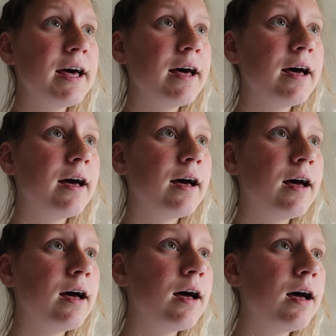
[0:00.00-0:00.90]
you.
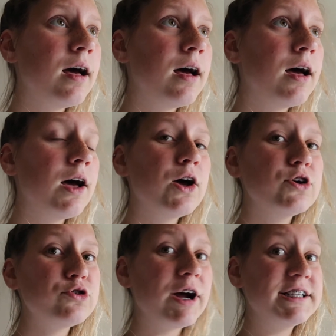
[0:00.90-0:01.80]

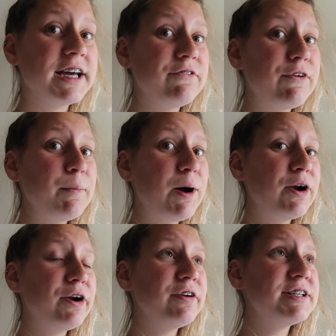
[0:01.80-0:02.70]
So I did film
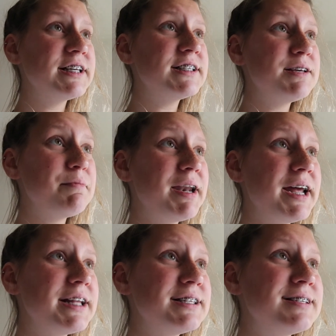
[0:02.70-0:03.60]
160 yeah.
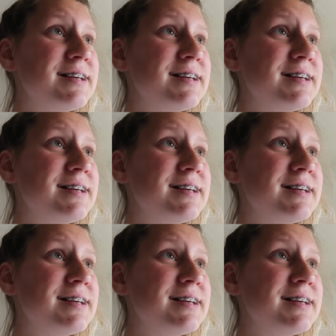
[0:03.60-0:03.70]
minutes?